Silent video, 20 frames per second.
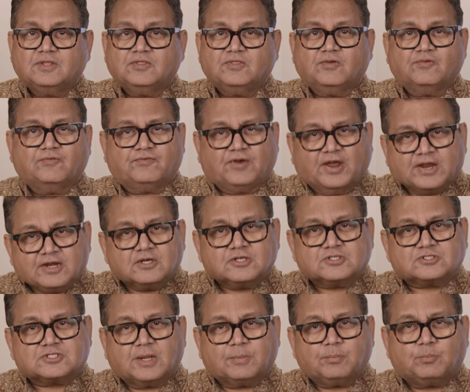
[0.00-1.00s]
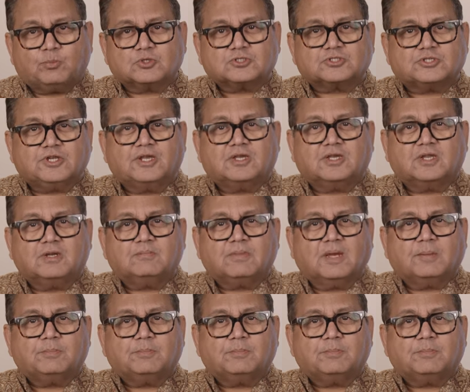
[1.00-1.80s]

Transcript: the final step was taken by